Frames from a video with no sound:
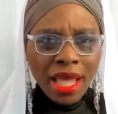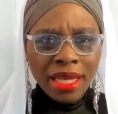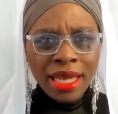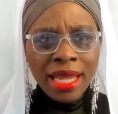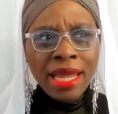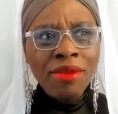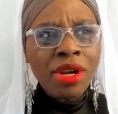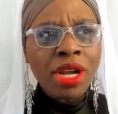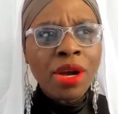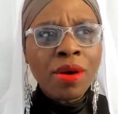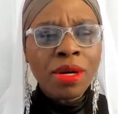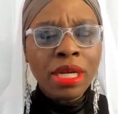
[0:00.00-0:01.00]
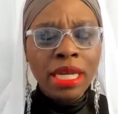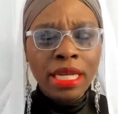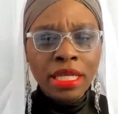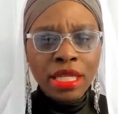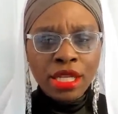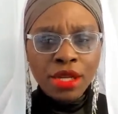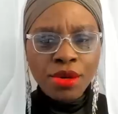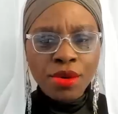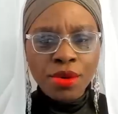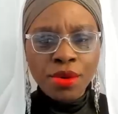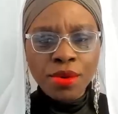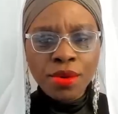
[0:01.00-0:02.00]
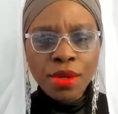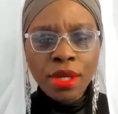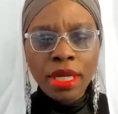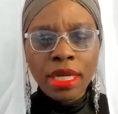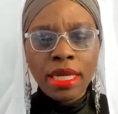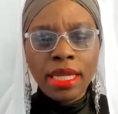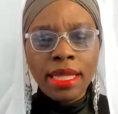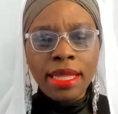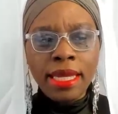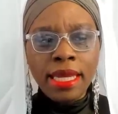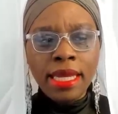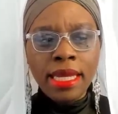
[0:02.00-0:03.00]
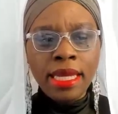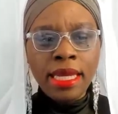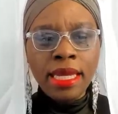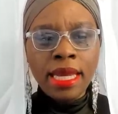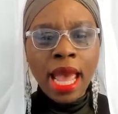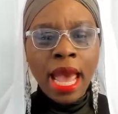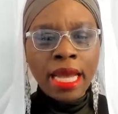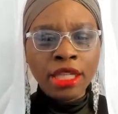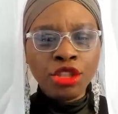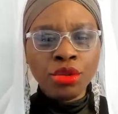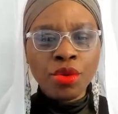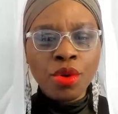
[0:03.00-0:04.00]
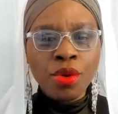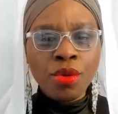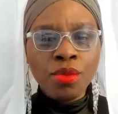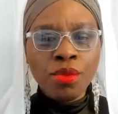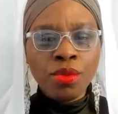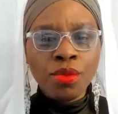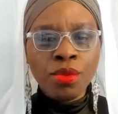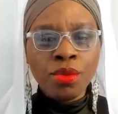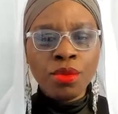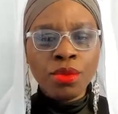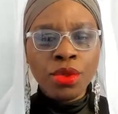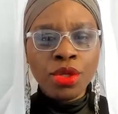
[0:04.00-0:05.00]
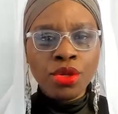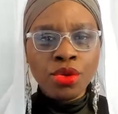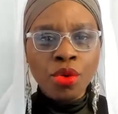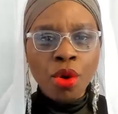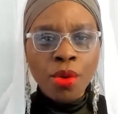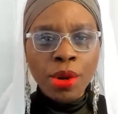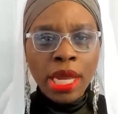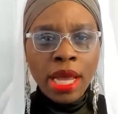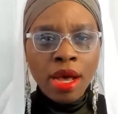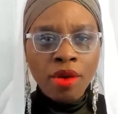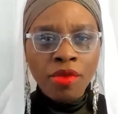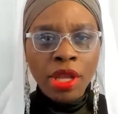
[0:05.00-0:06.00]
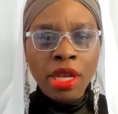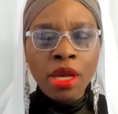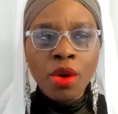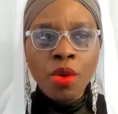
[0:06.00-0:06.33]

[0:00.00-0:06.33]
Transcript: They never go into the actual story of it.